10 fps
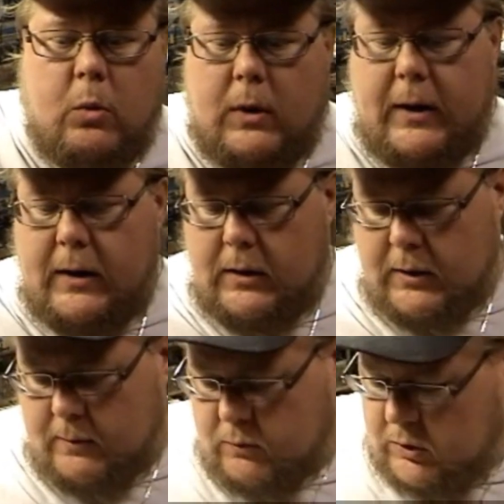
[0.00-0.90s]
what I
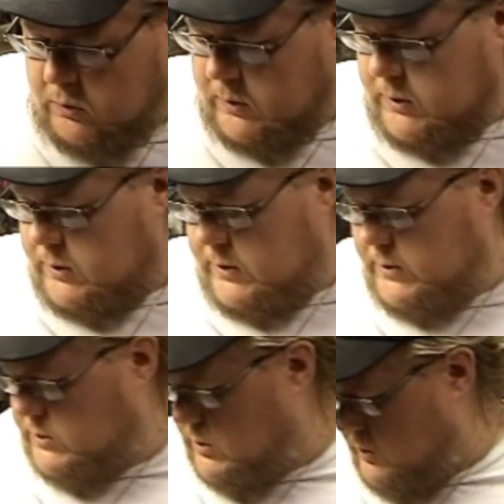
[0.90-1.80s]
ended up doing
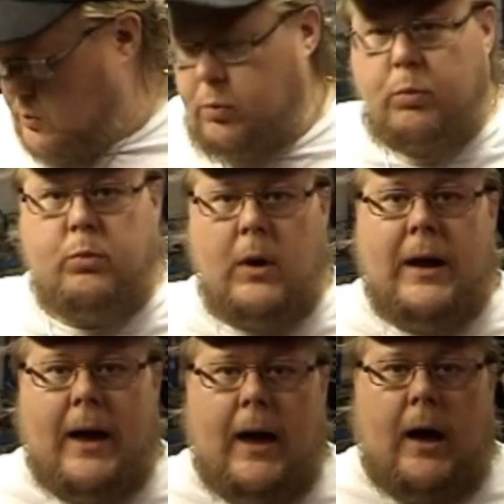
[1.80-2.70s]
is,
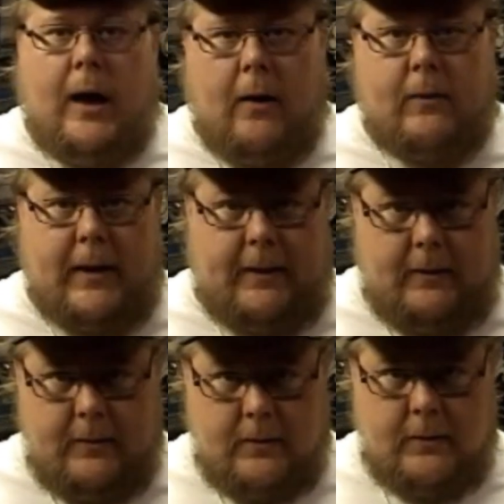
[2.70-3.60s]
okay,
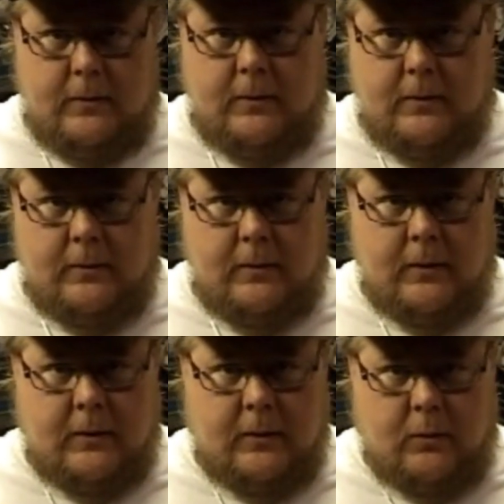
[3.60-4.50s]

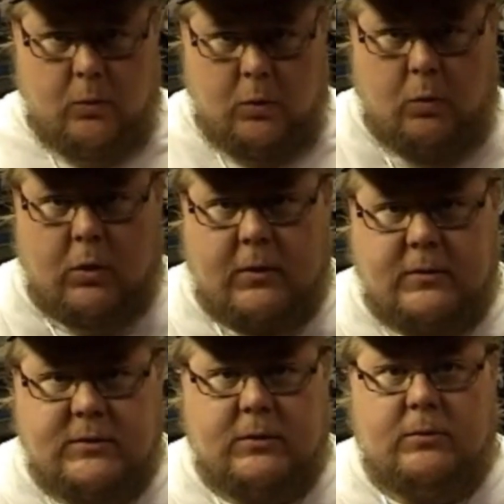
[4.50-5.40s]

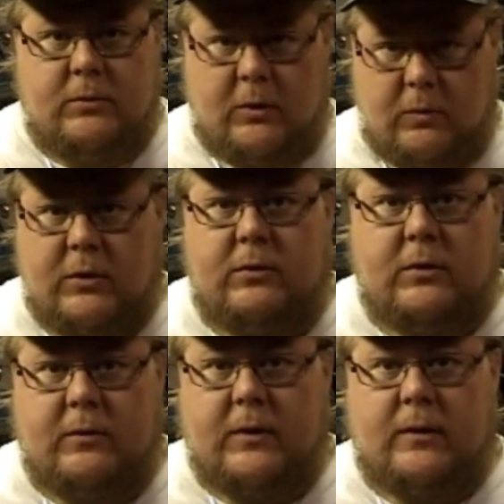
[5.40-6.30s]
woodworkers who know what they're
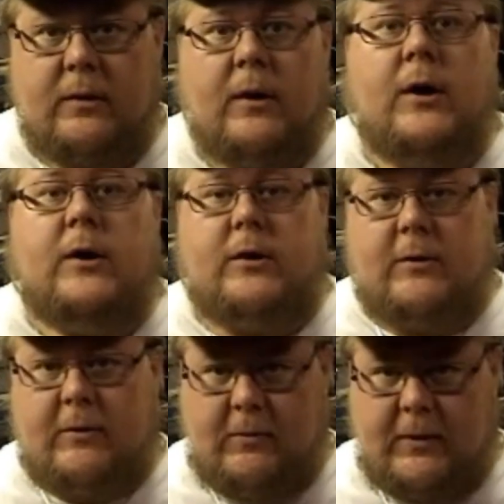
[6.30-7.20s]
doing,
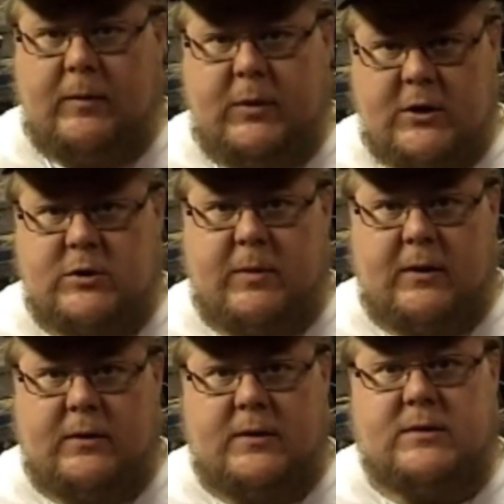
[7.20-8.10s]
you're going to bitch
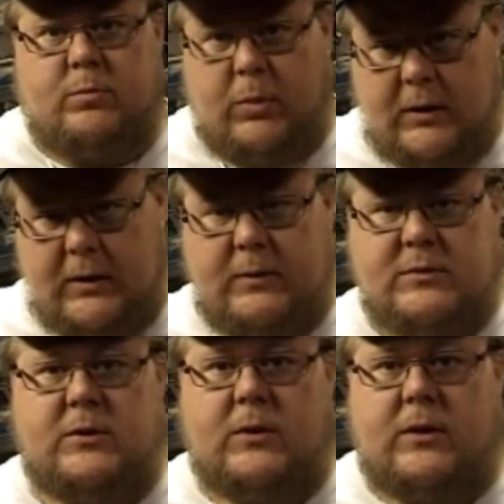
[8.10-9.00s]
about this, but it
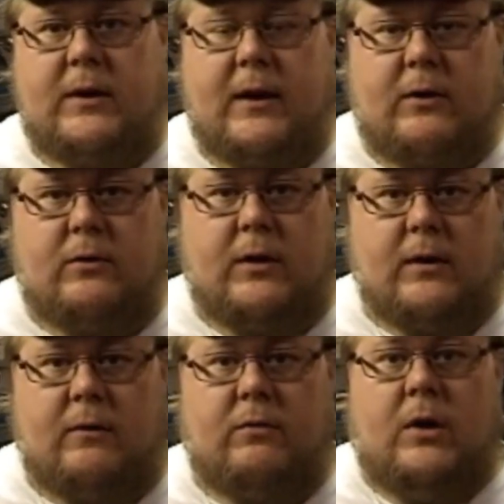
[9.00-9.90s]
was the only thing I could
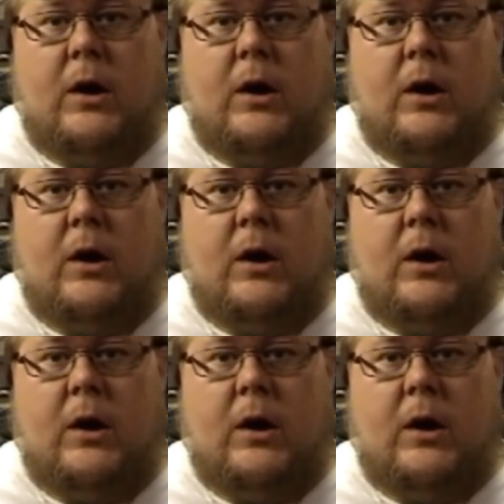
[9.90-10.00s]
think of.